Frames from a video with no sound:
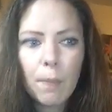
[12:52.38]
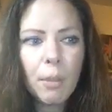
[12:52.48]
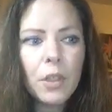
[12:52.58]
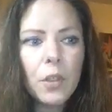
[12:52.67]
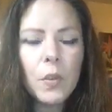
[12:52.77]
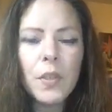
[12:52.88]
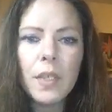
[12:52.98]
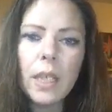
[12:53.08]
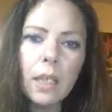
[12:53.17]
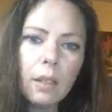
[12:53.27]
But do you
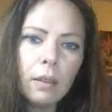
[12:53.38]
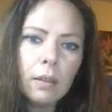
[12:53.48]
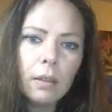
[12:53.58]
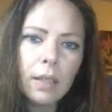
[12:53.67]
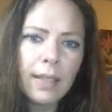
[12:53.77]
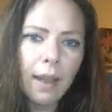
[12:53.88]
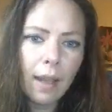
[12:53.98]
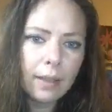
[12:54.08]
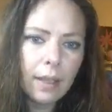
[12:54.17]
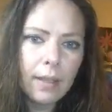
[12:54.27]
see the
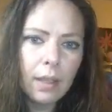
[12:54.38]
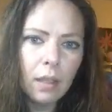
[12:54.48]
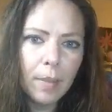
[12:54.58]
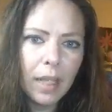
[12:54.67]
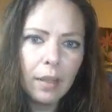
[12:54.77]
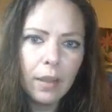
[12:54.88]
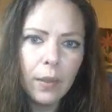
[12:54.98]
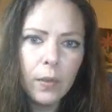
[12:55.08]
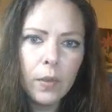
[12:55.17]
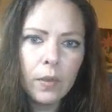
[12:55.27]
tactics that are being
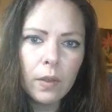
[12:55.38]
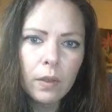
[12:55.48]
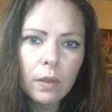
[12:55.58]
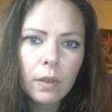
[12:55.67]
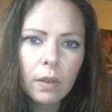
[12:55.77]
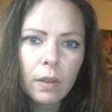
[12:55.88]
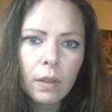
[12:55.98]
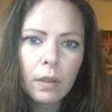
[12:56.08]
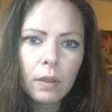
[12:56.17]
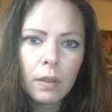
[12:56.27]
used?
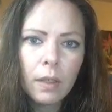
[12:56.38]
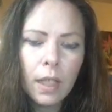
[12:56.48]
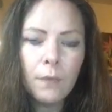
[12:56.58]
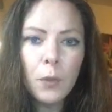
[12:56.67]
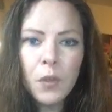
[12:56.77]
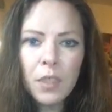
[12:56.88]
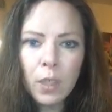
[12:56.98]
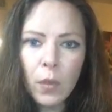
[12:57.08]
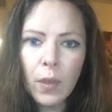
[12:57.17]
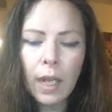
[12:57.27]
If you
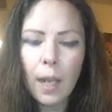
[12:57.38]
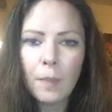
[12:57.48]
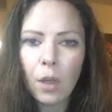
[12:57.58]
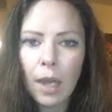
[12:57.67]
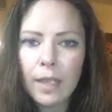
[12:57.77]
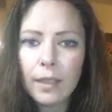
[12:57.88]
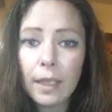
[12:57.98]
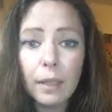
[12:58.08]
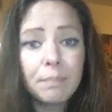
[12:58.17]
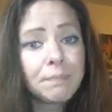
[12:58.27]
still think I'm
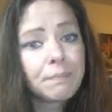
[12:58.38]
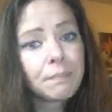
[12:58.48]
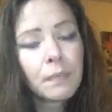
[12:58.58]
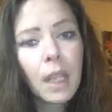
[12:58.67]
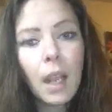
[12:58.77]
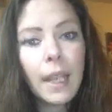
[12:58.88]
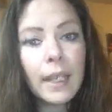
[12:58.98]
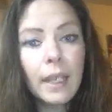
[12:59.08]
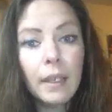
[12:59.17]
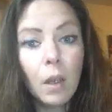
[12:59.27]
crazy, I
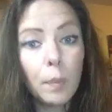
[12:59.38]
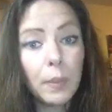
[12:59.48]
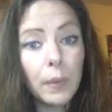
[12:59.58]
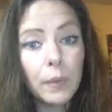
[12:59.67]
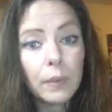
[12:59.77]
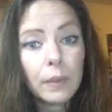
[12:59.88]
can't help you.